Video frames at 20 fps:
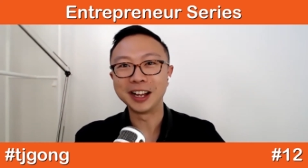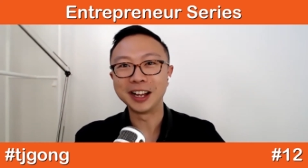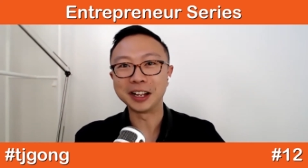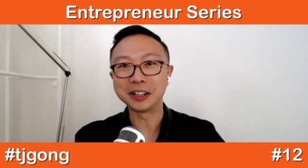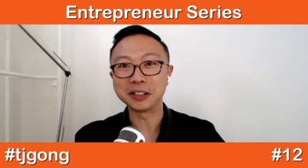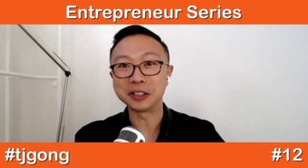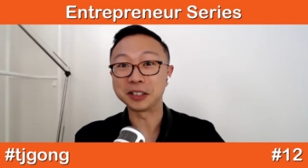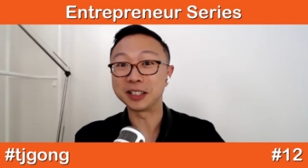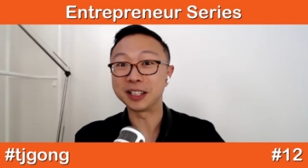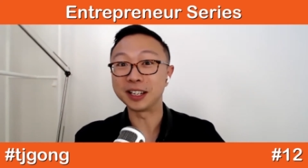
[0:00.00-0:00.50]
I
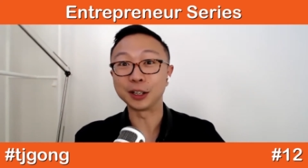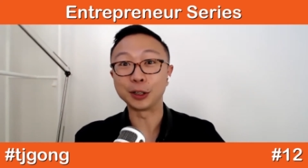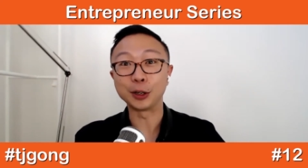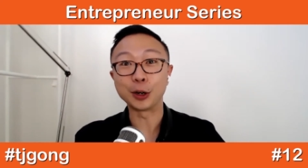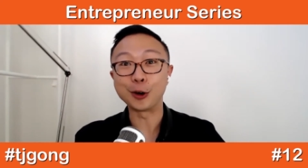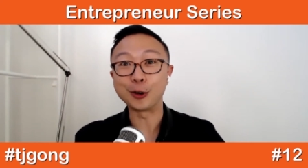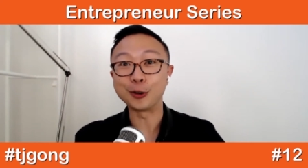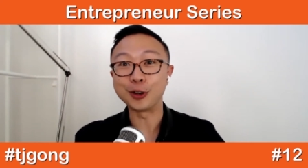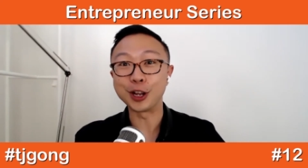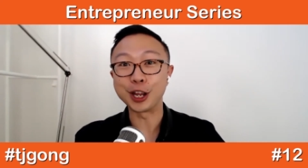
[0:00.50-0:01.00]
just did a
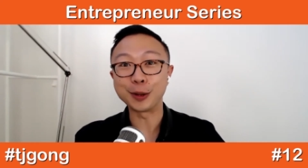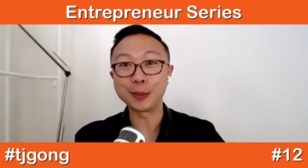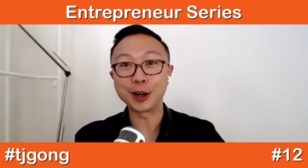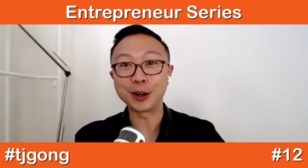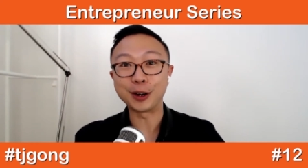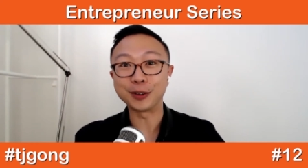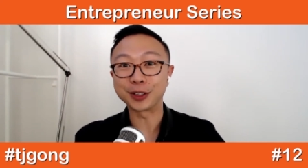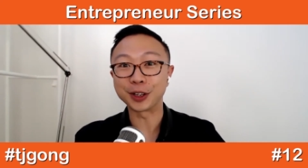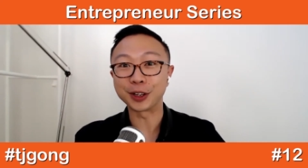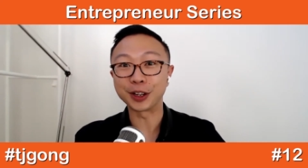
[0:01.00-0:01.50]
cold email. I
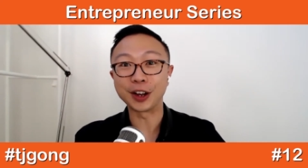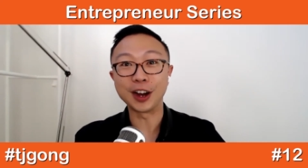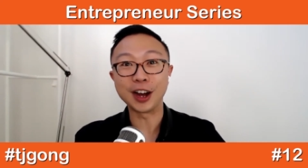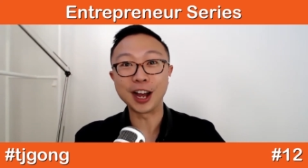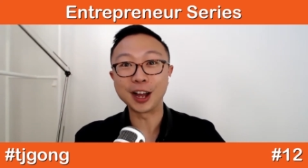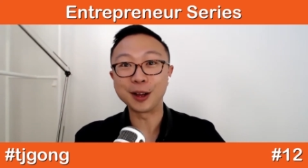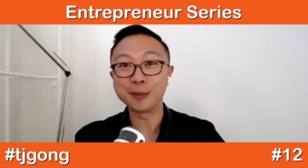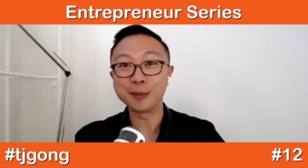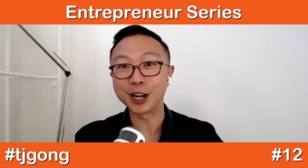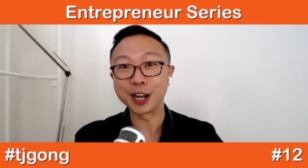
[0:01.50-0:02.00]
was like,
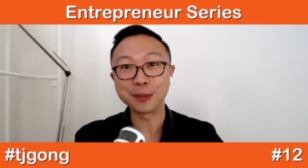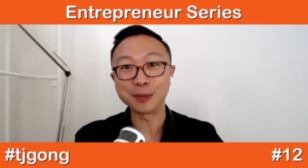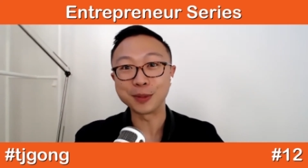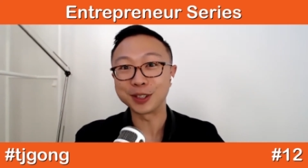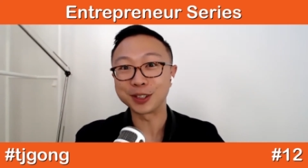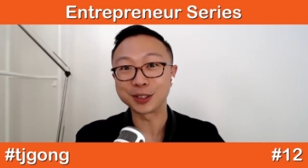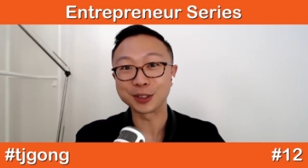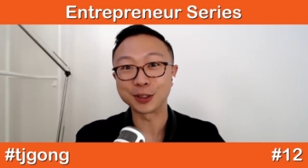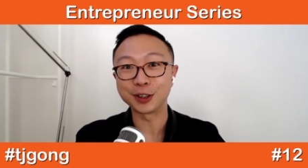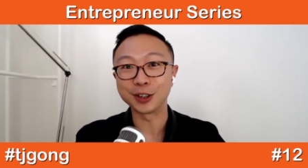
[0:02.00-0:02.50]
hi, my name is
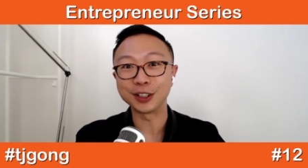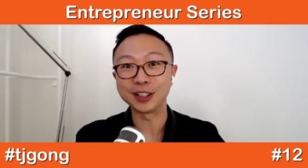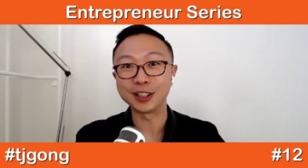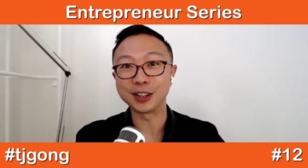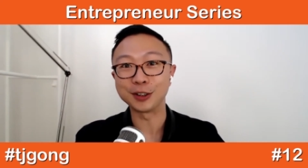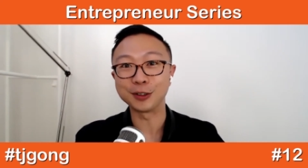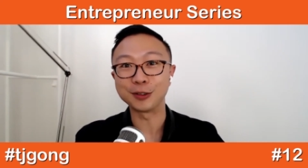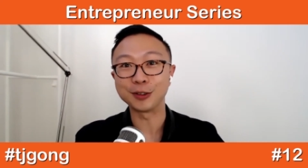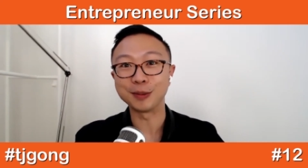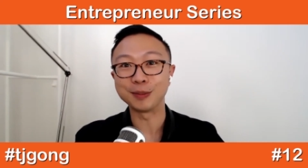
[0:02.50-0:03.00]
Scott.
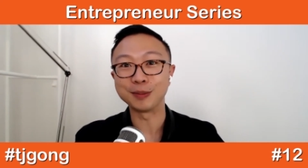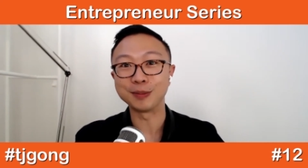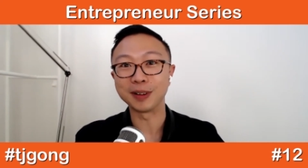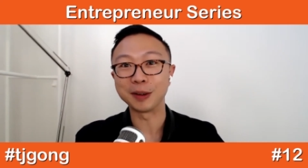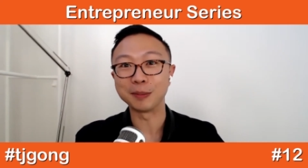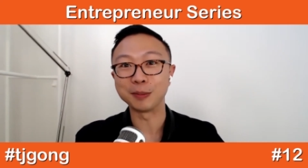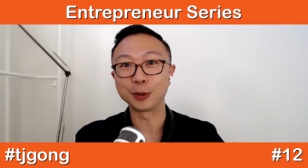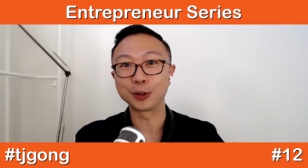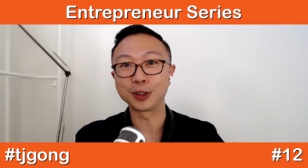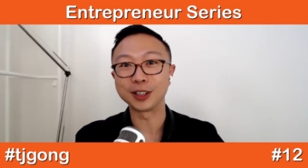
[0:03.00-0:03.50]
I'm
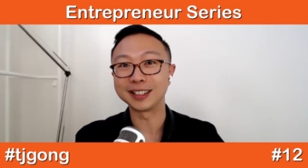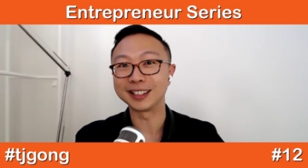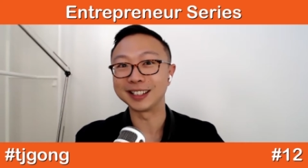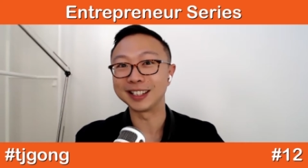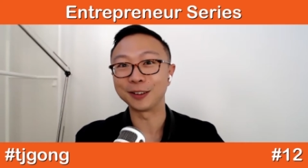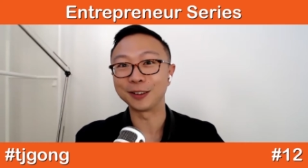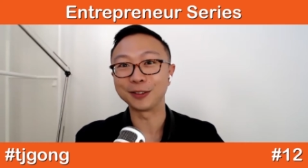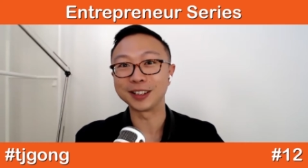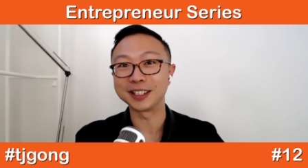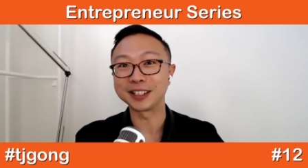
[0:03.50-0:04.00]
looking to
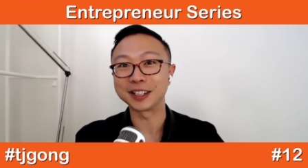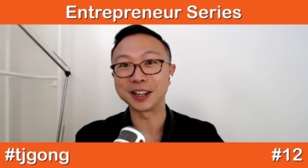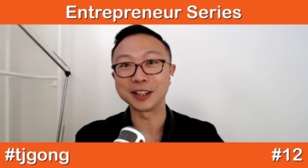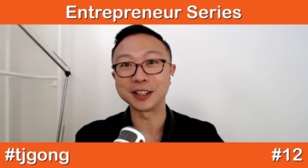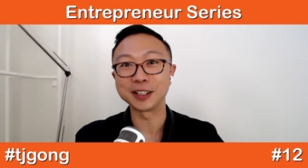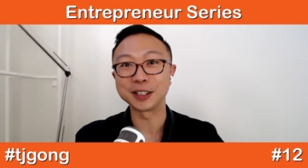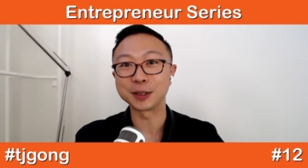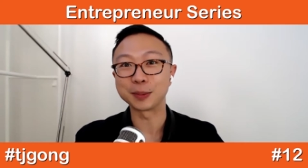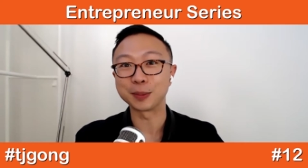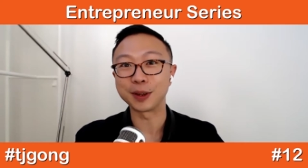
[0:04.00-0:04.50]
definitely start in the
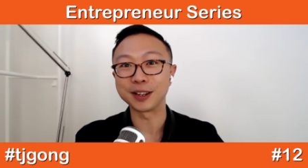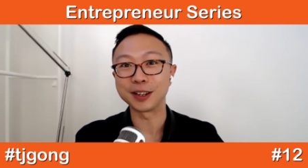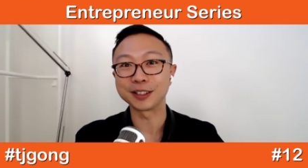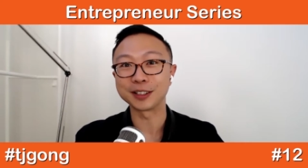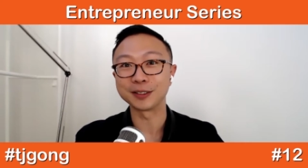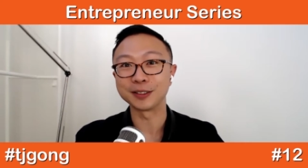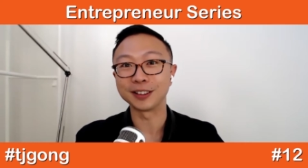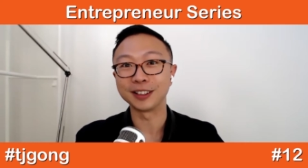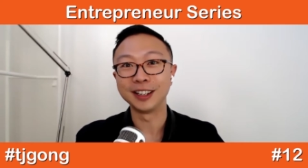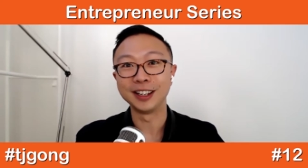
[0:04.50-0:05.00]
space. I
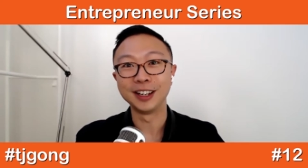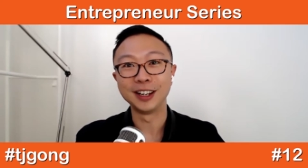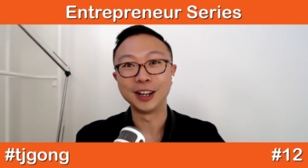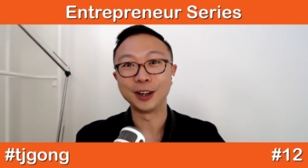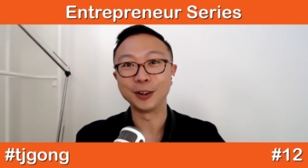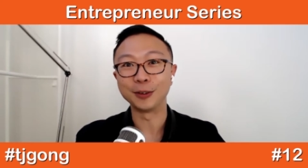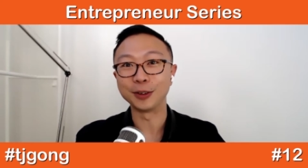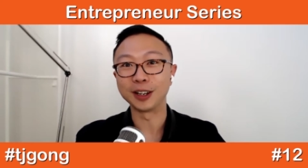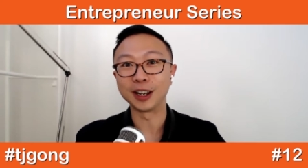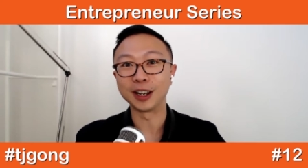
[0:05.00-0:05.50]

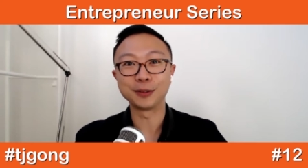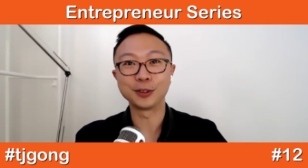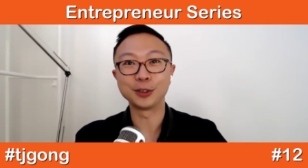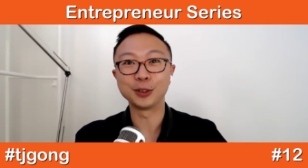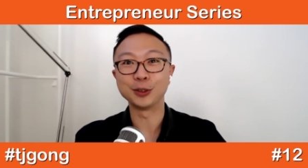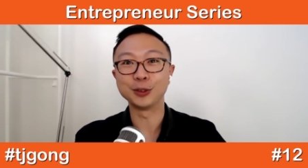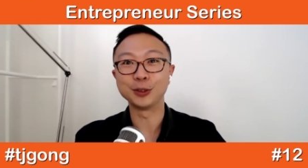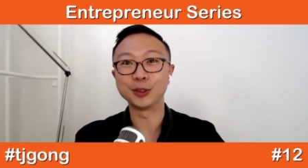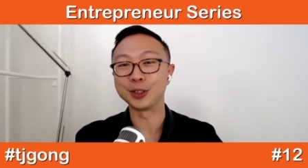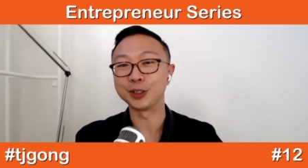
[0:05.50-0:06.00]
would love
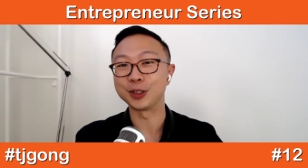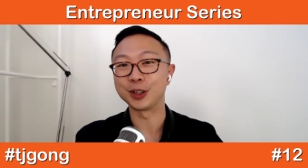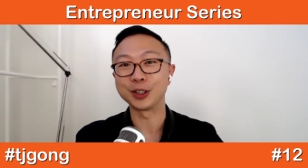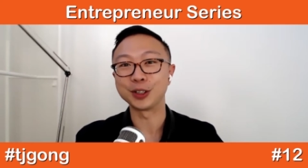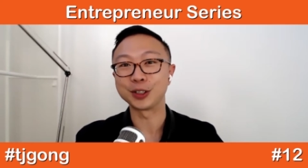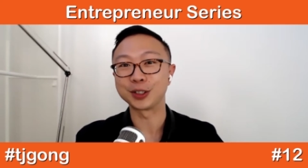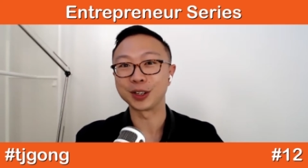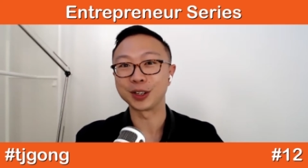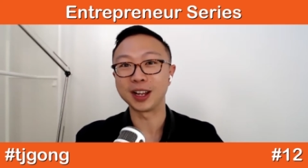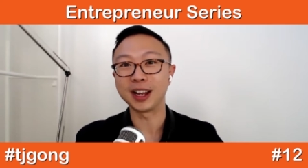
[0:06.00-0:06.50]
to design your
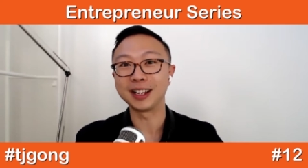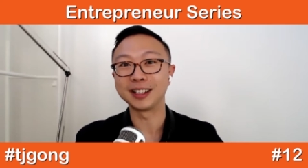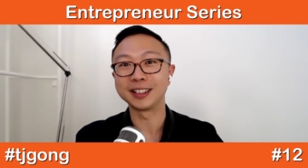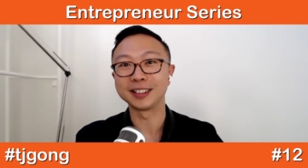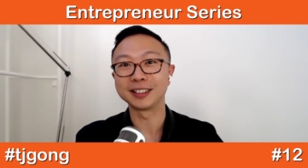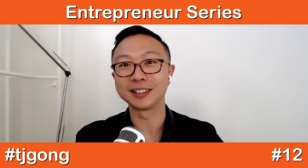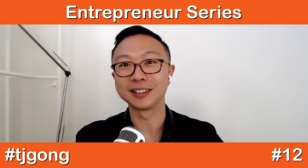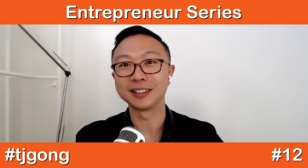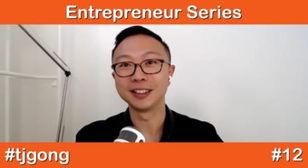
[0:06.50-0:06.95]
slides.